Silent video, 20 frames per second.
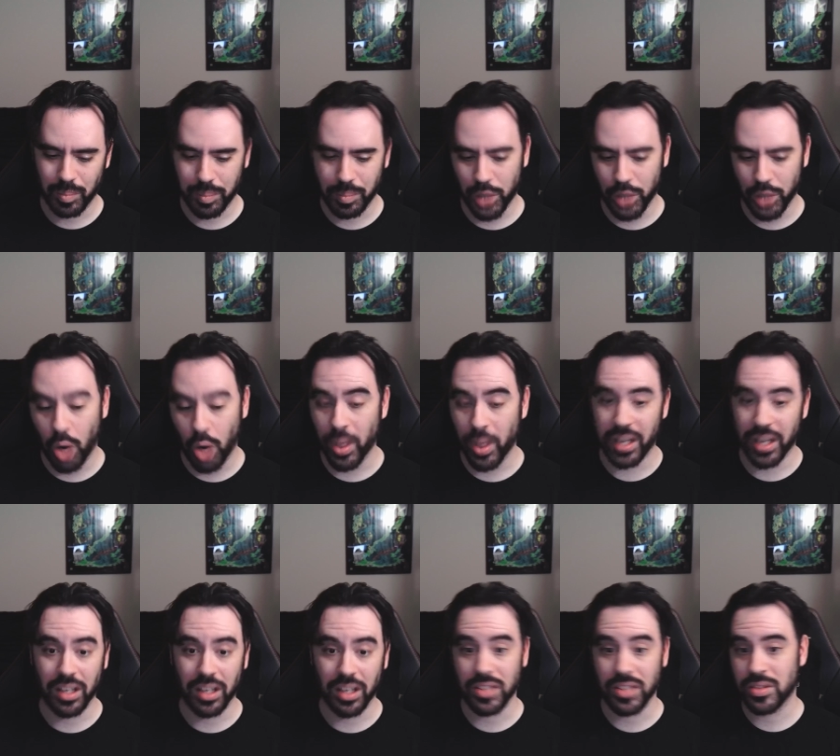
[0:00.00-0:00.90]
going
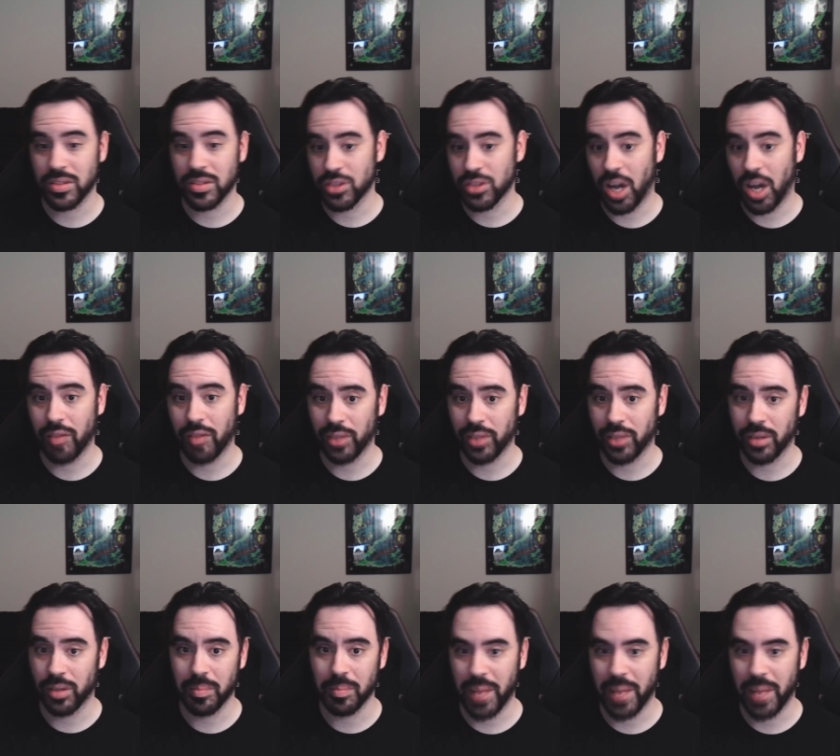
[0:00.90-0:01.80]
in a
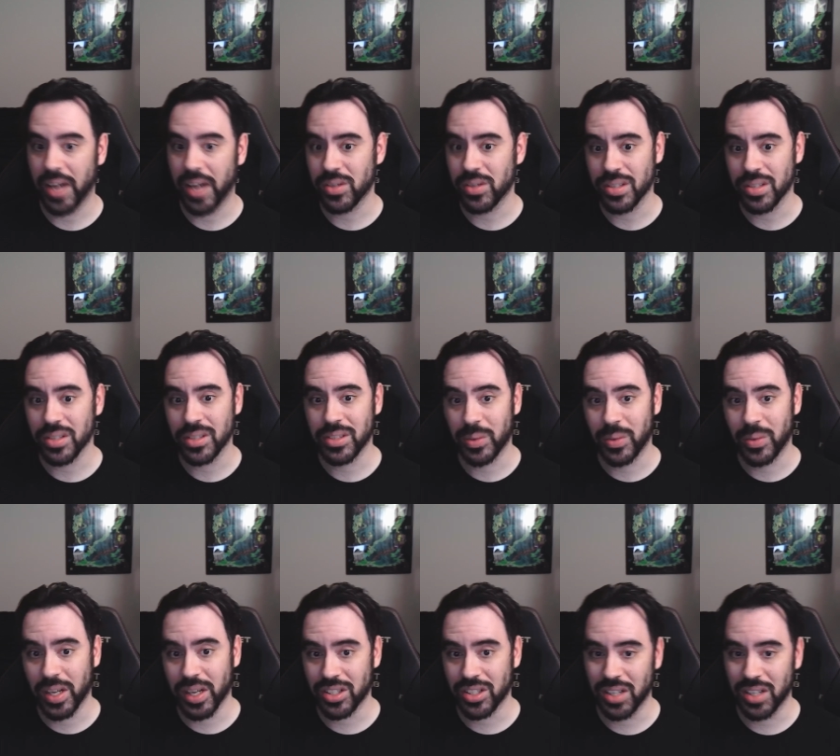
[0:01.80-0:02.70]
softer mattress
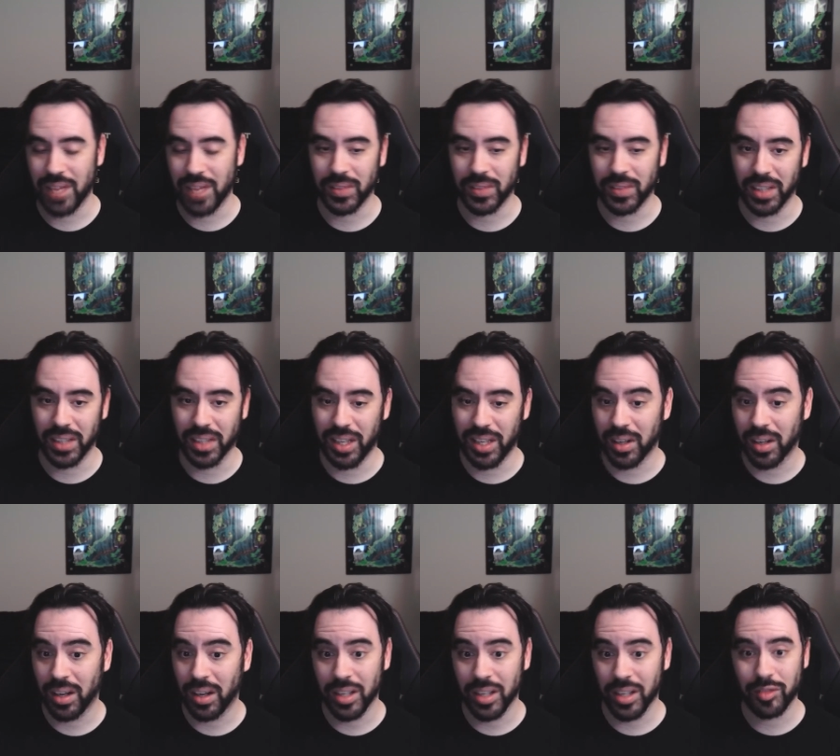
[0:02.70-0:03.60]
direction after laying
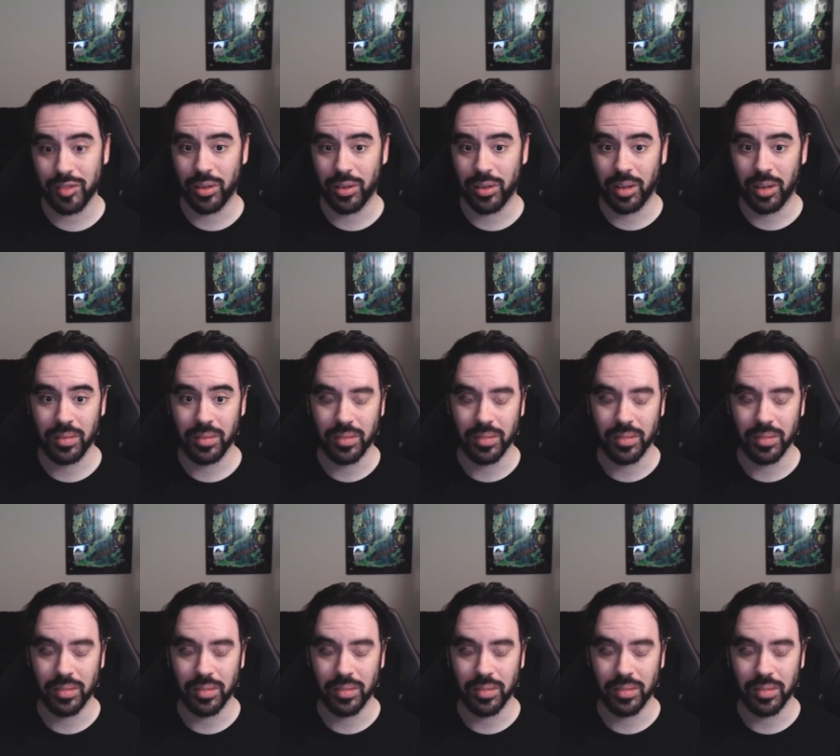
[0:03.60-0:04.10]
on it for